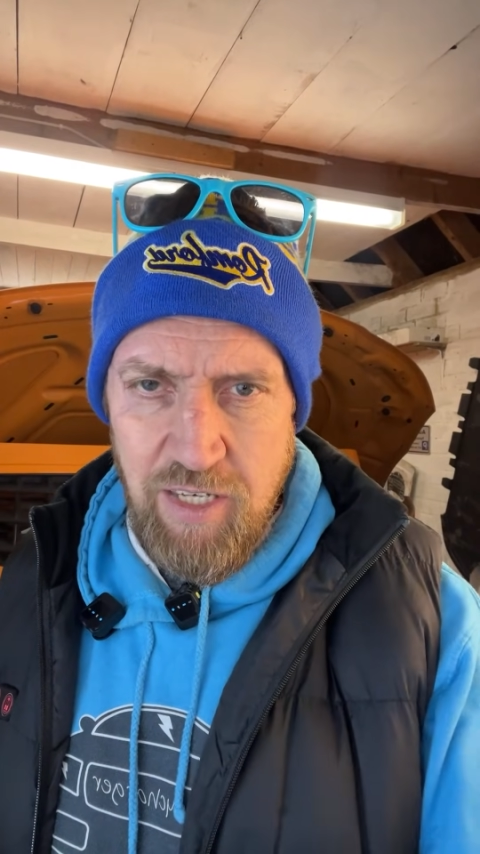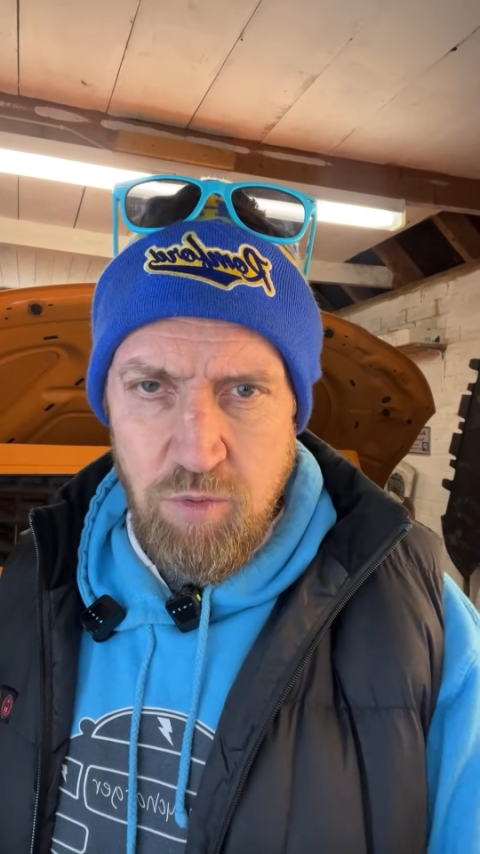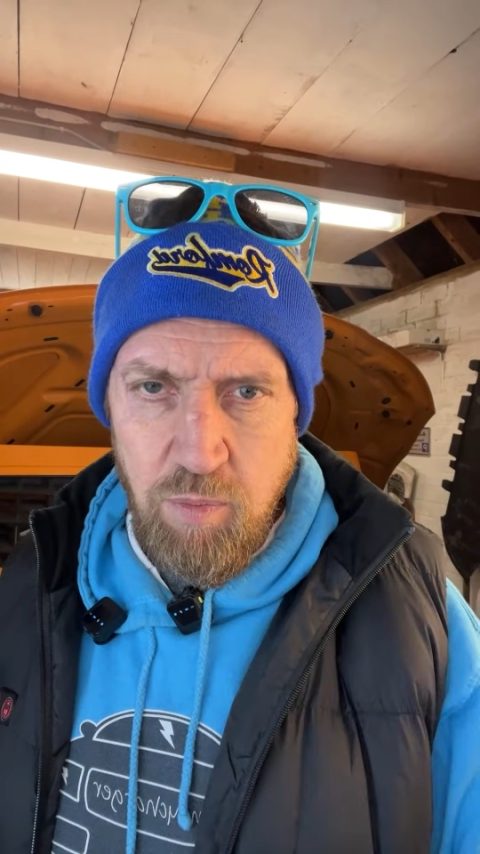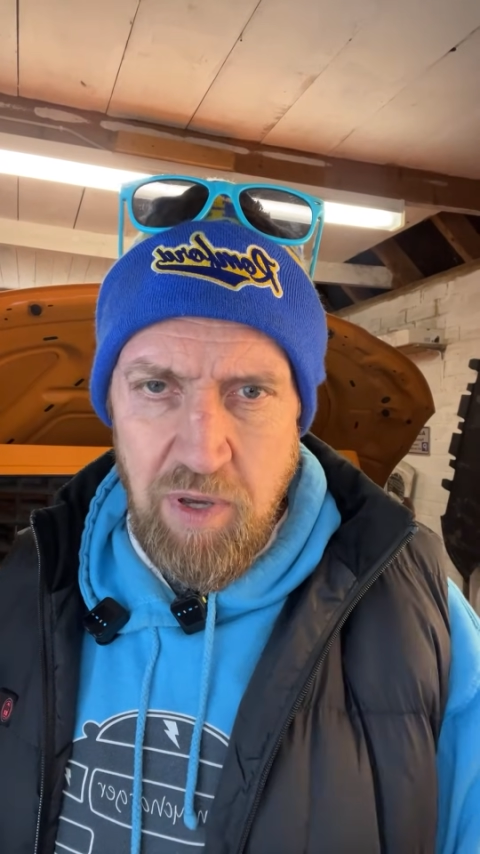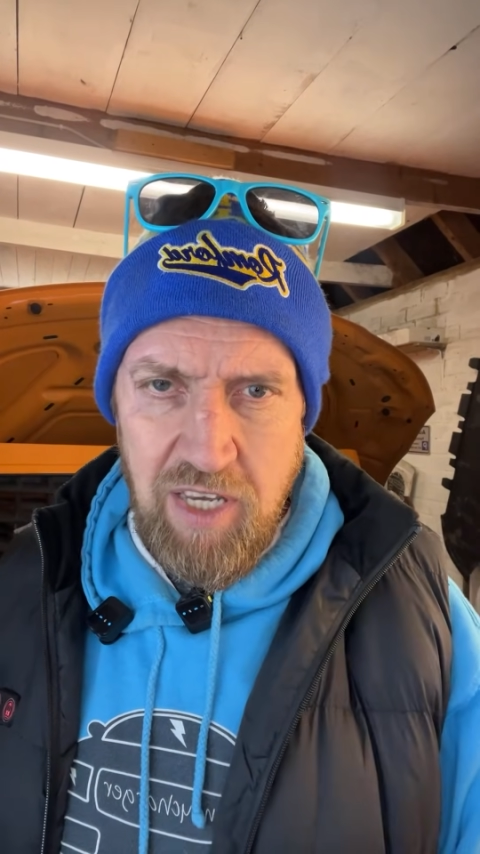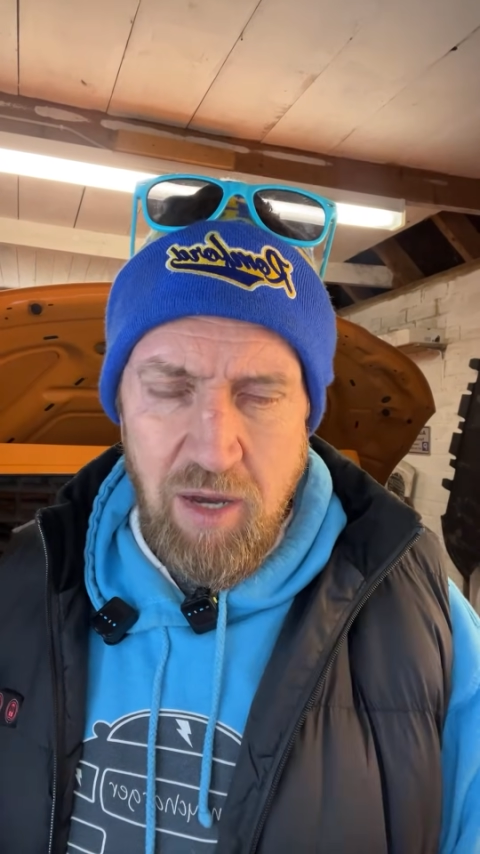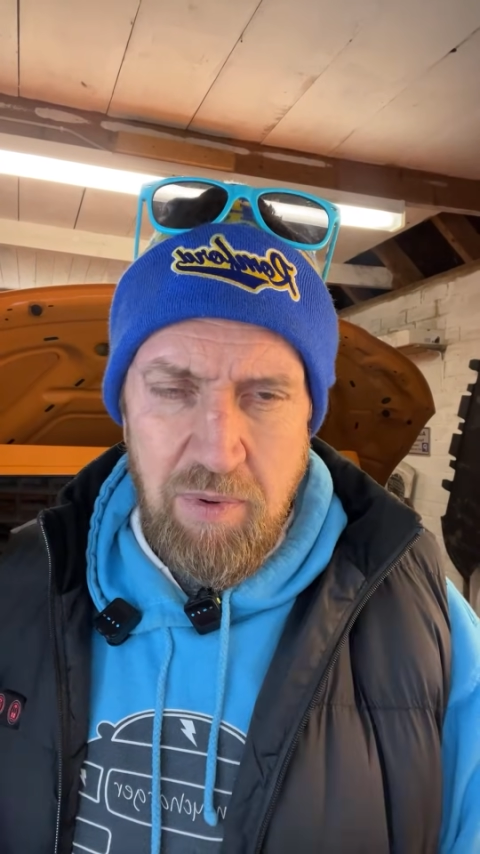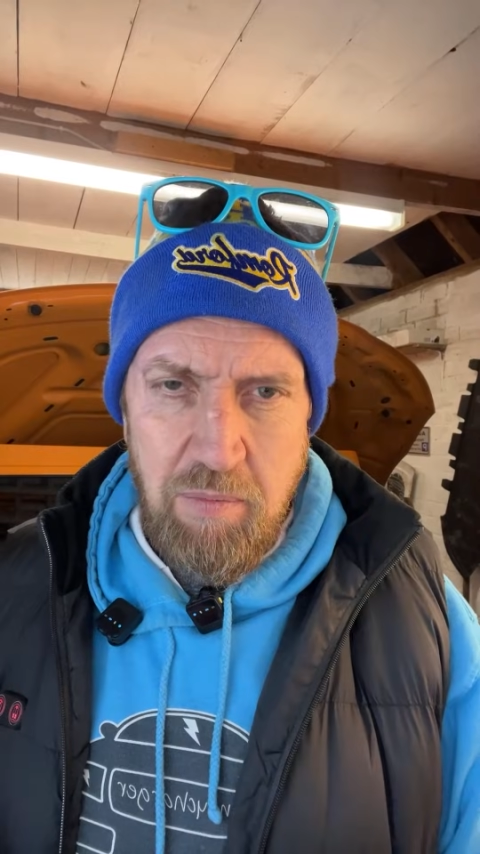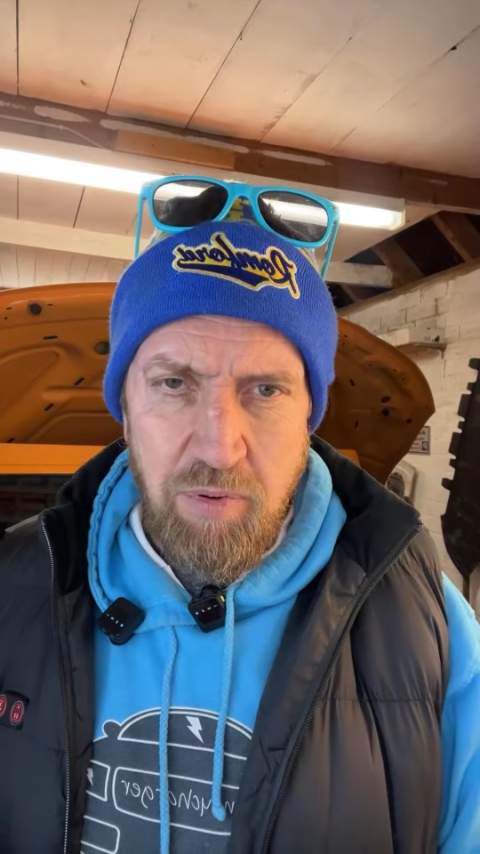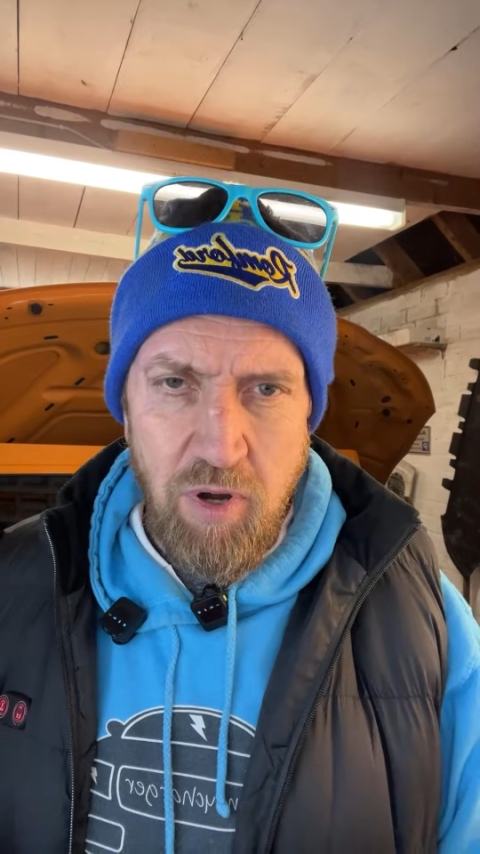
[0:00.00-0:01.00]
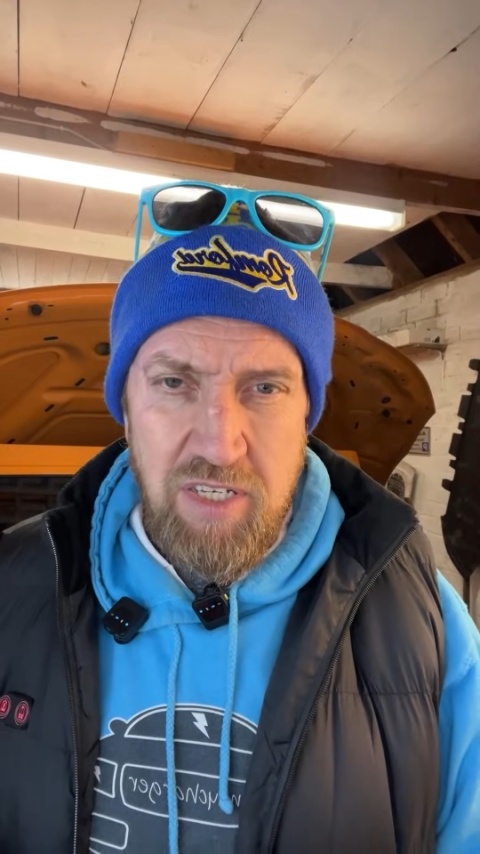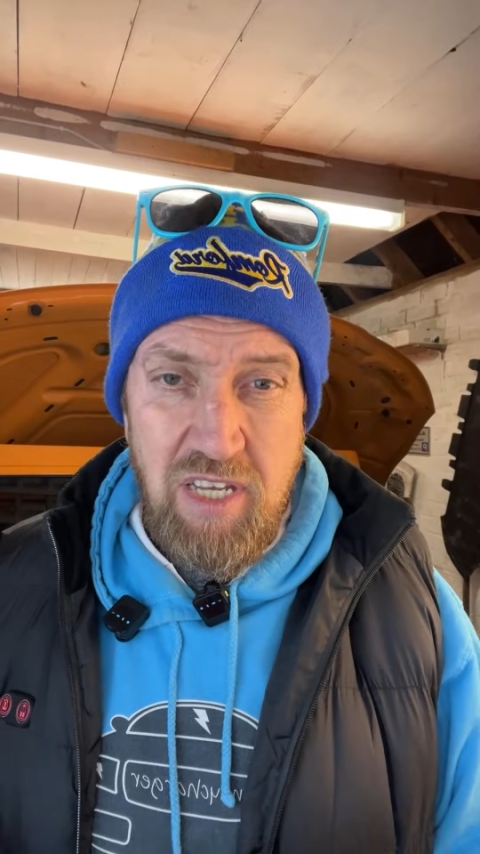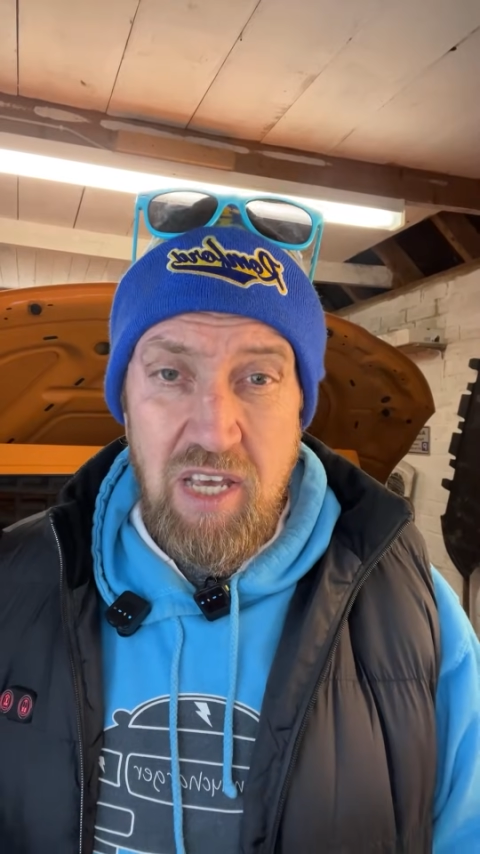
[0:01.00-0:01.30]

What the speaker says: will pick up in price.